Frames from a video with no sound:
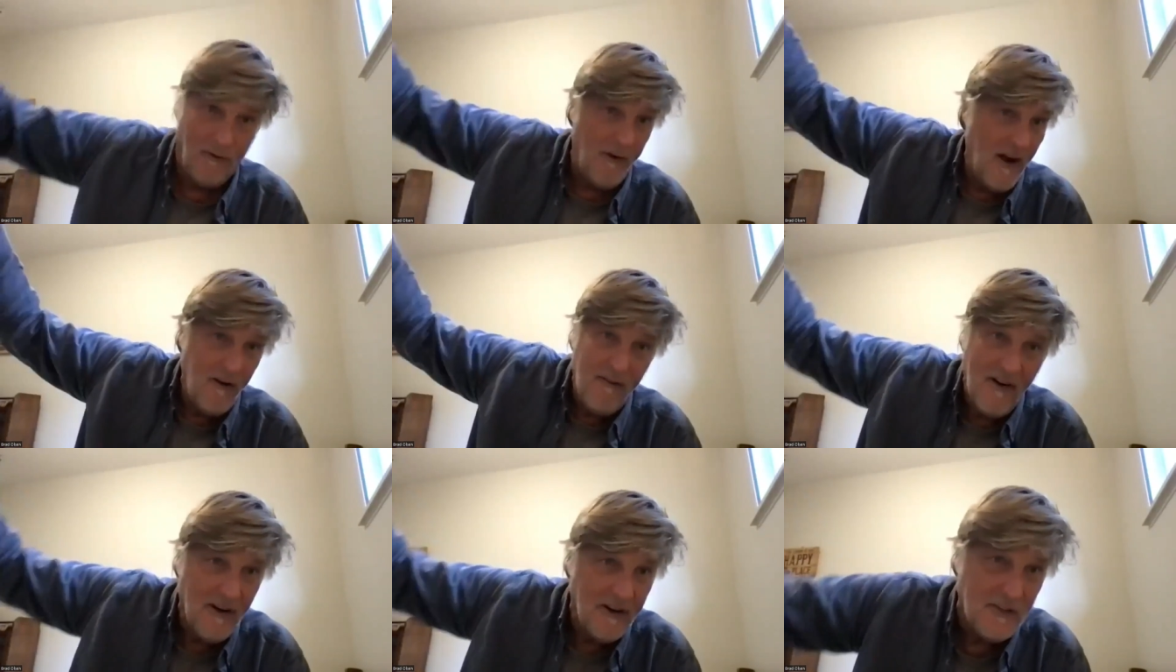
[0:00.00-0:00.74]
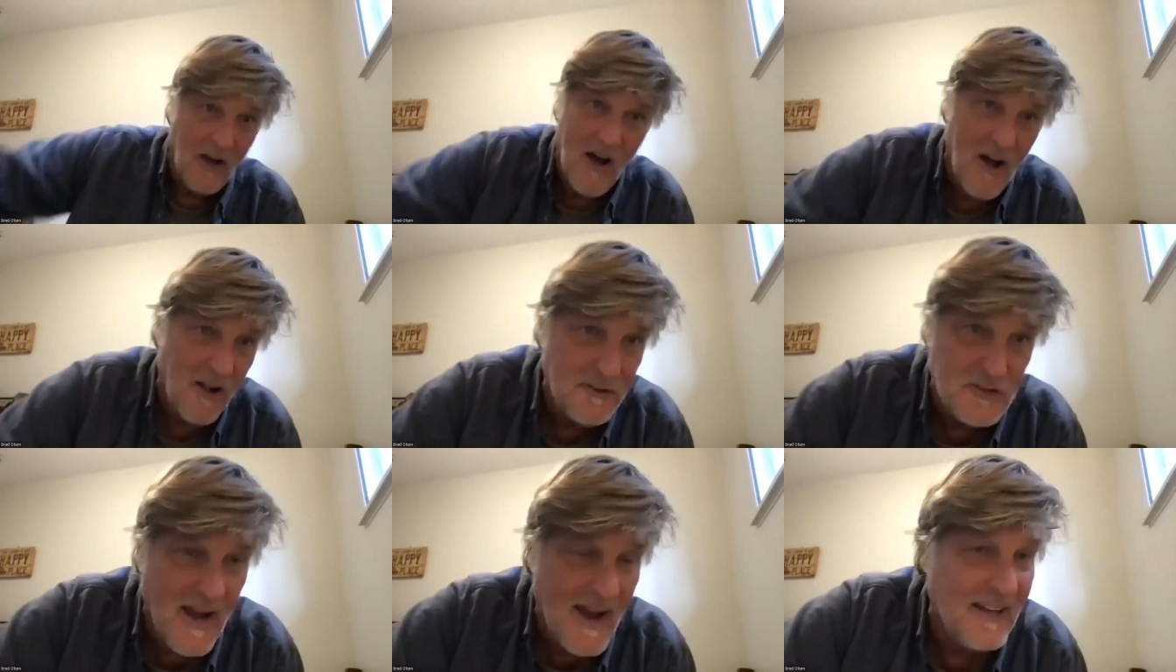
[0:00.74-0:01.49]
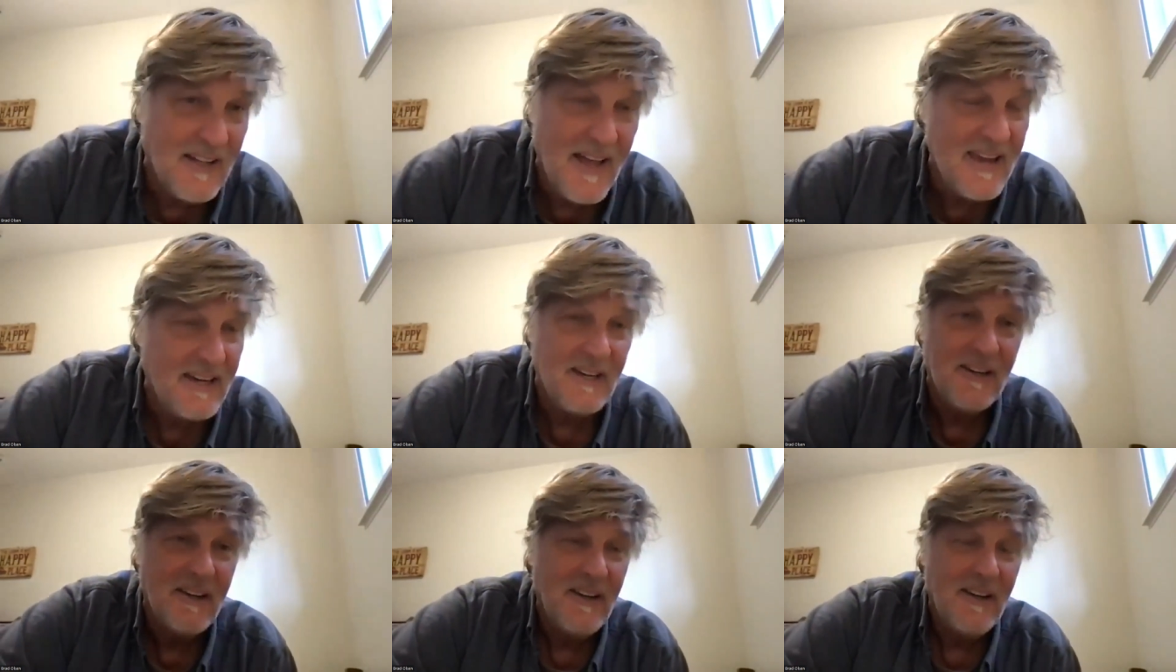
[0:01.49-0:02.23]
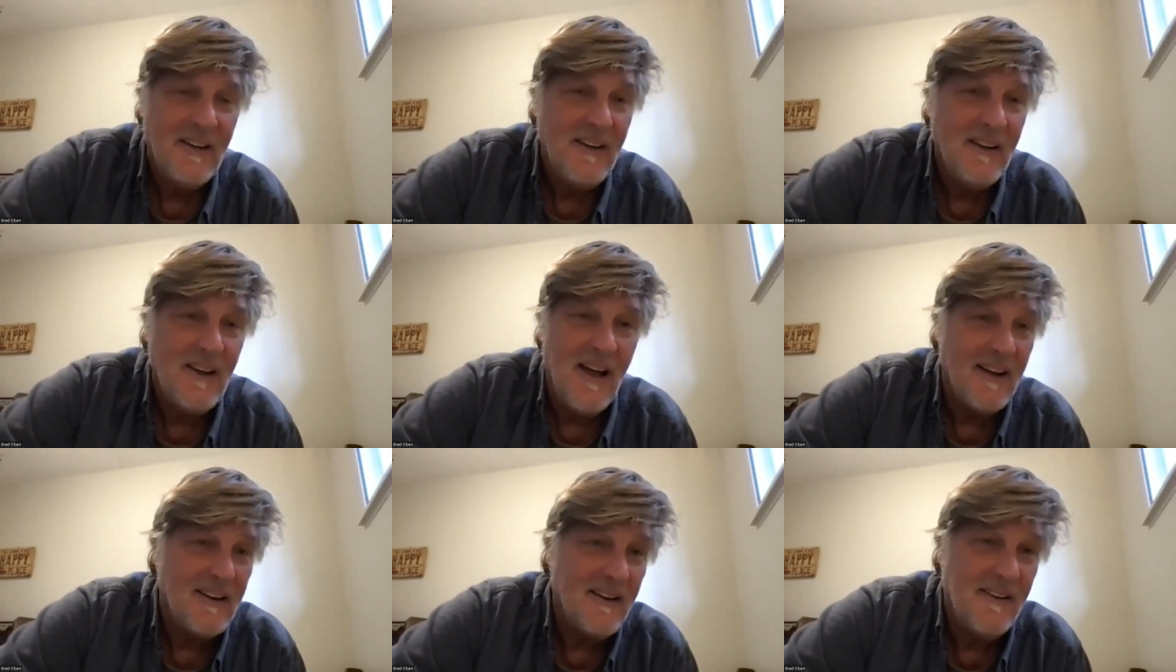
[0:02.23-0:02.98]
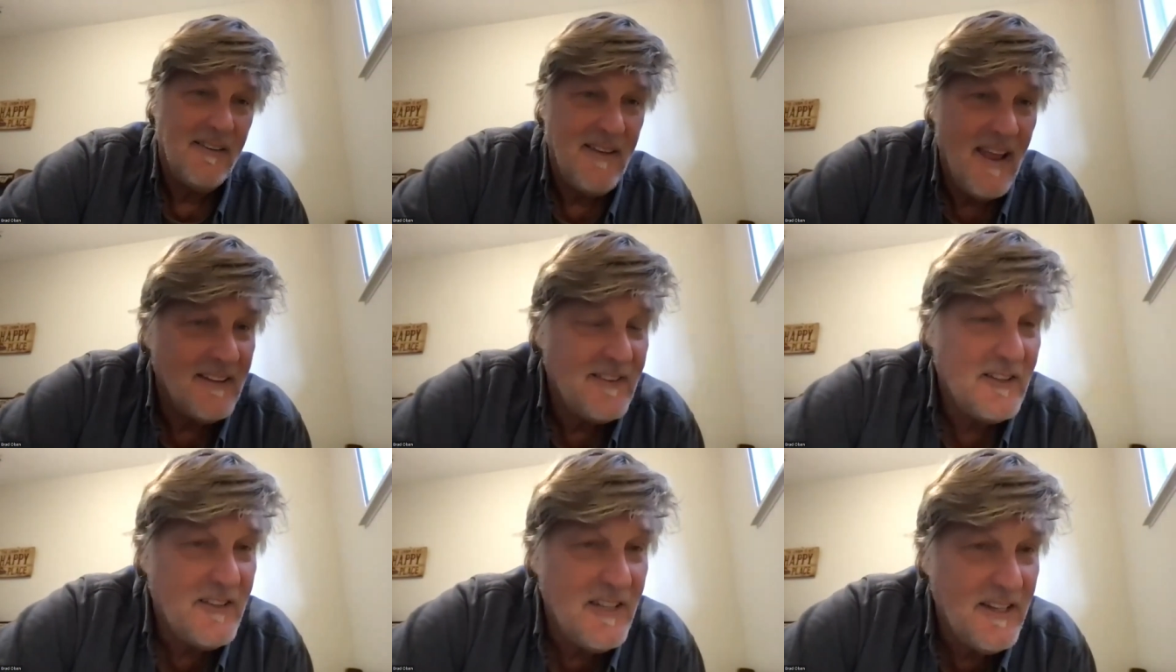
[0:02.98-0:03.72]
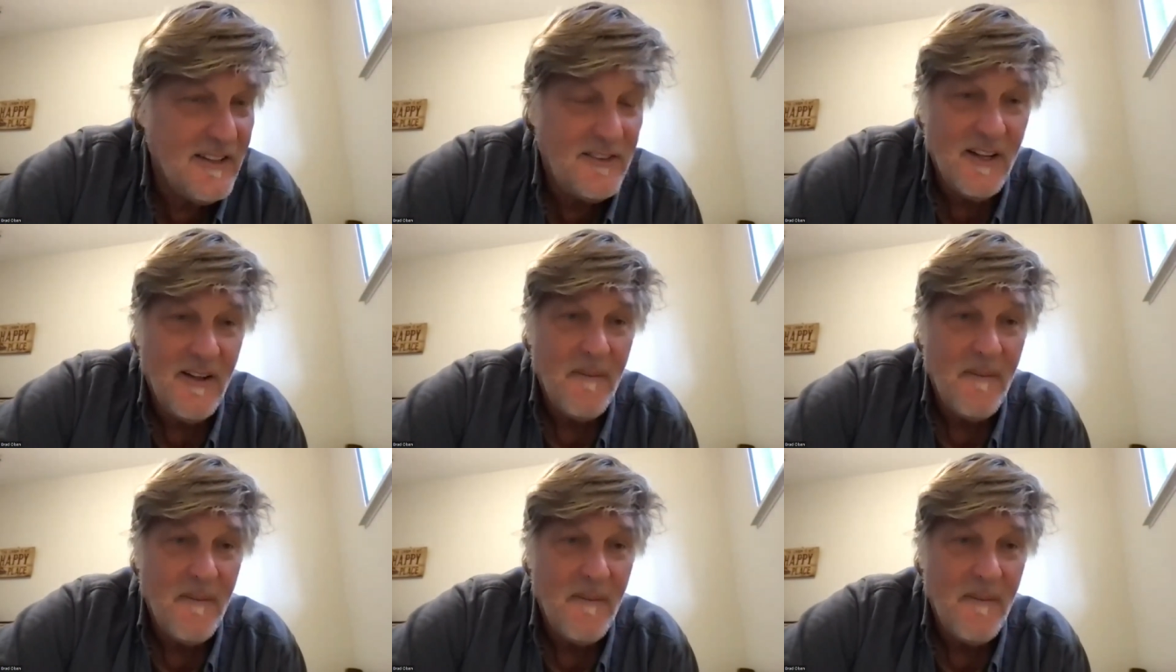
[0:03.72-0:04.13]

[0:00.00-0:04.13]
very, very tall, giant like uh, entities.